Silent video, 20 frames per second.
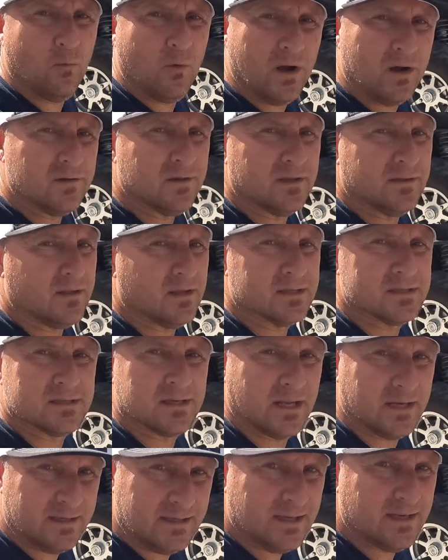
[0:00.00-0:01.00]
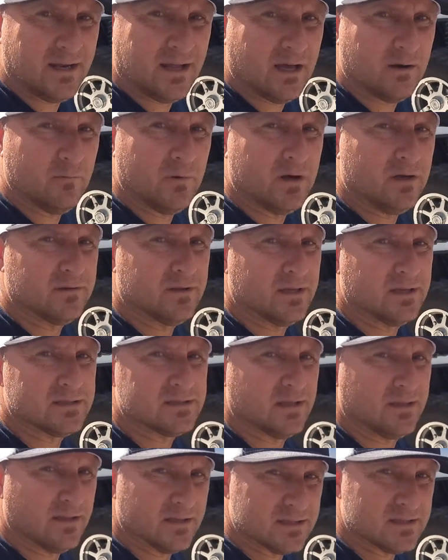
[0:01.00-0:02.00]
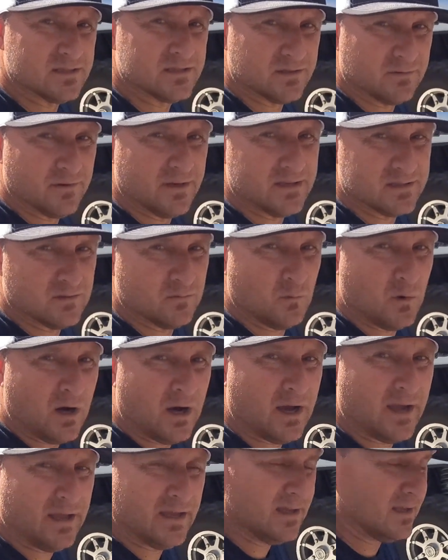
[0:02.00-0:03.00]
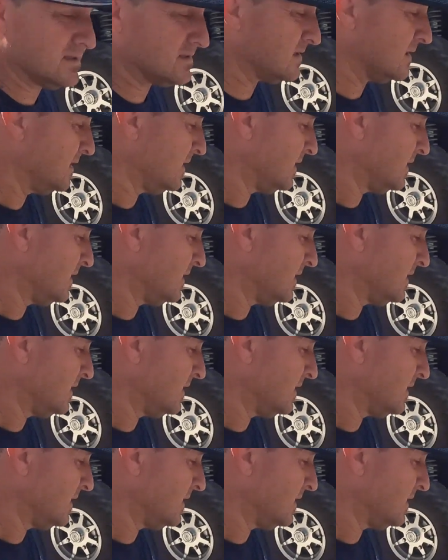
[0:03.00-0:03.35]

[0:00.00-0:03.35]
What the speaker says: welded this, and I did not weld this, and this is the reason why, is